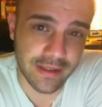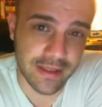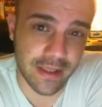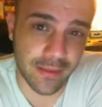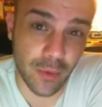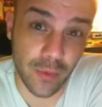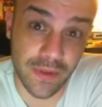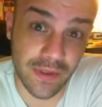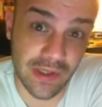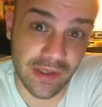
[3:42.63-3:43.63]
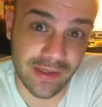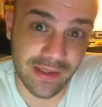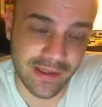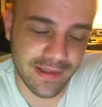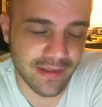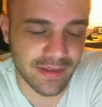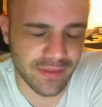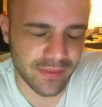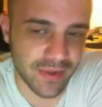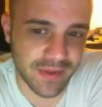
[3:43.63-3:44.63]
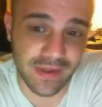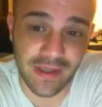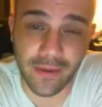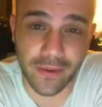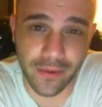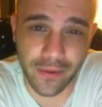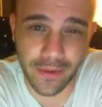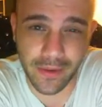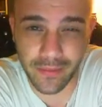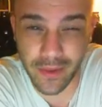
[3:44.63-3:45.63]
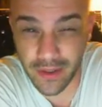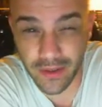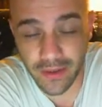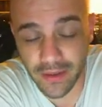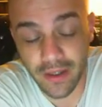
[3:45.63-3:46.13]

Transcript: Taboo, the Sixth Sense, where it's the tarot card reading.